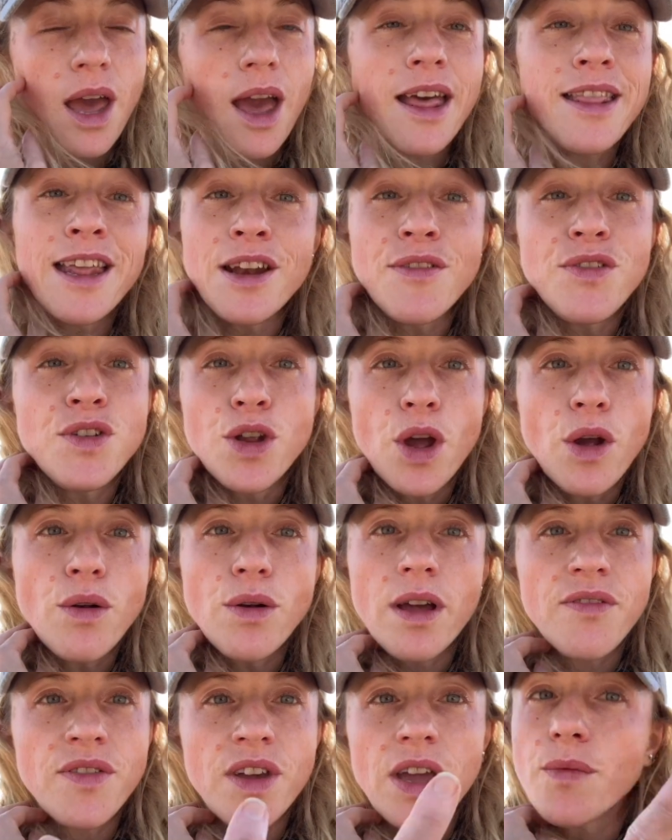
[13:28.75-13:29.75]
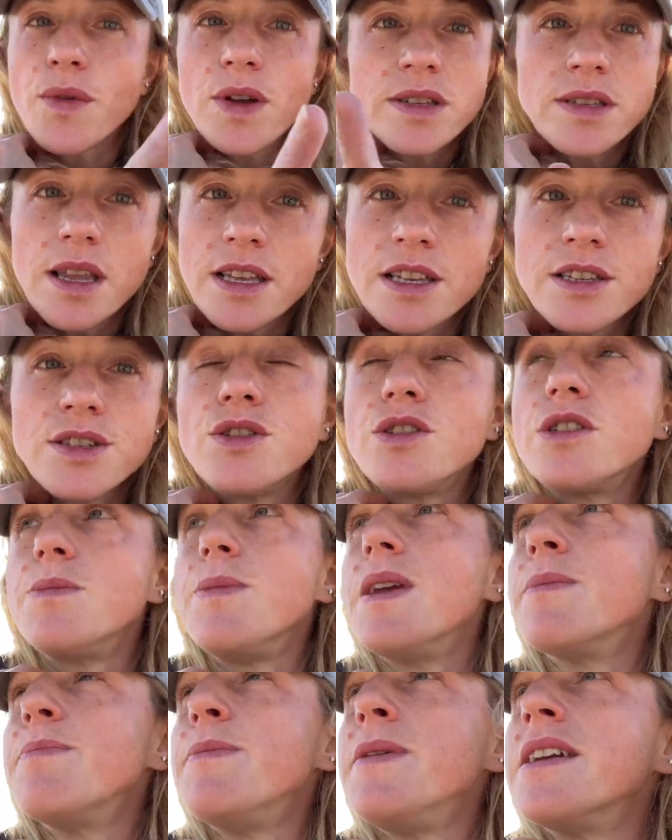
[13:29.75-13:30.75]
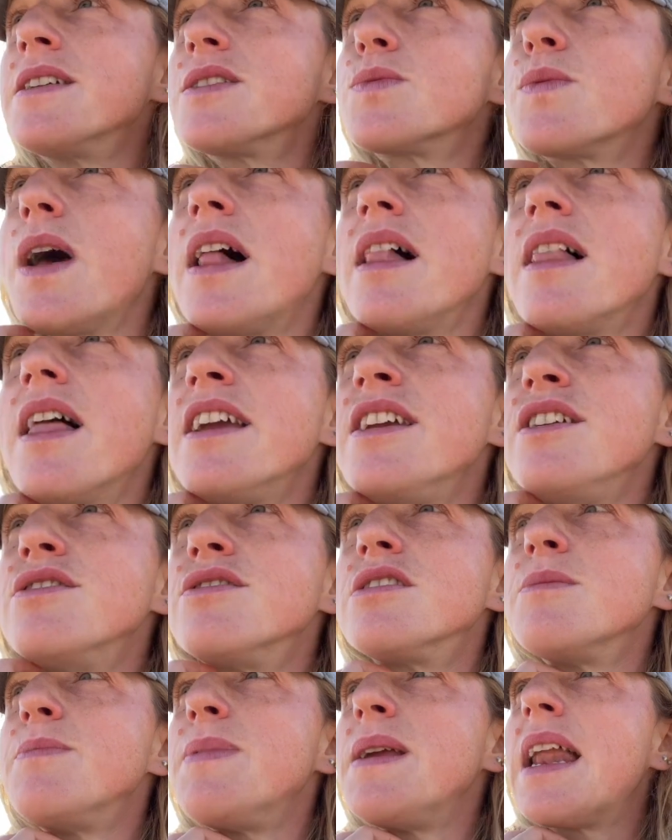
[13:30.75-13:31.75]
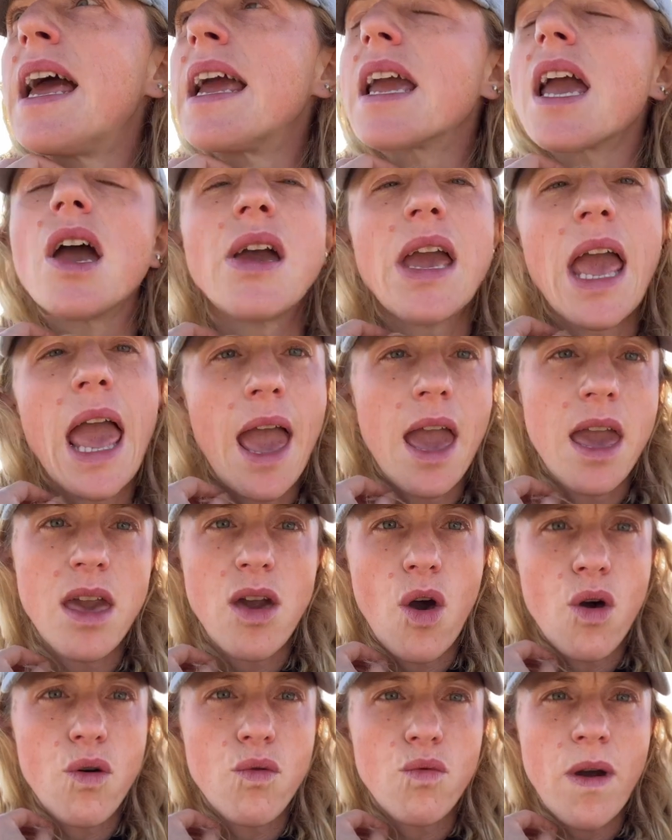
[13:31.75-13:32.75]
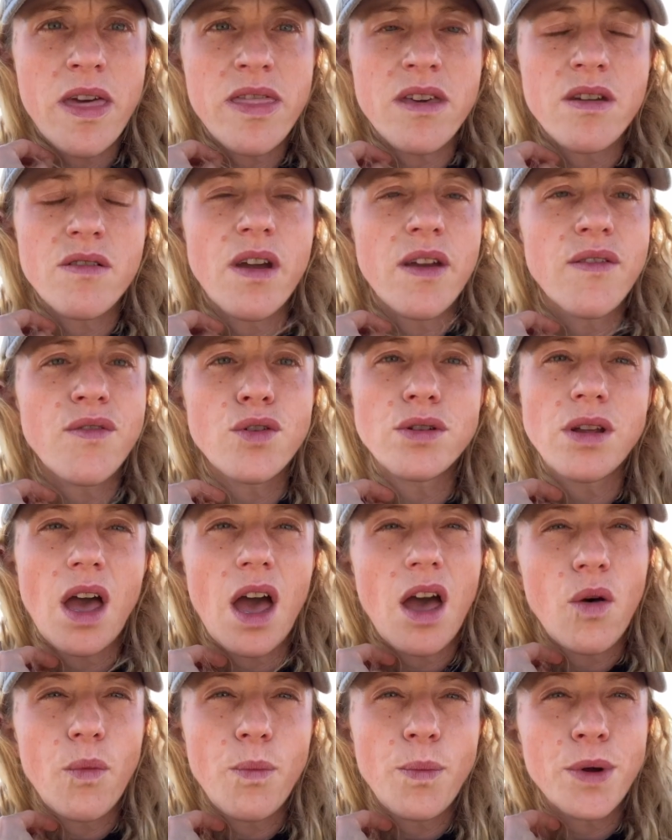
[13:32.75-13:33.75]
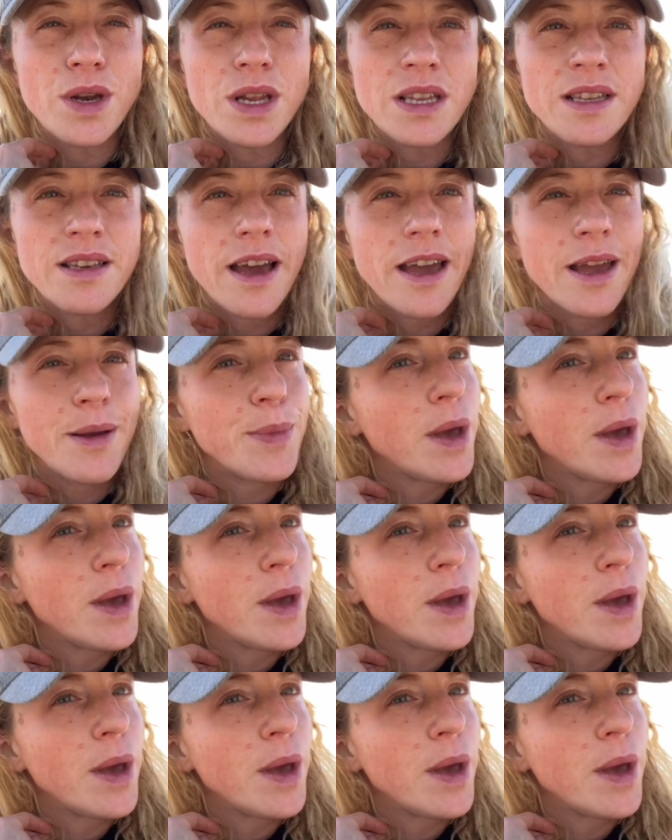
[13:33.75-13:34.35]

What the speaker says: And then if you don't love it, because this used to be in me as well, I used to be like, I hate hot weather, I've got a hot body type.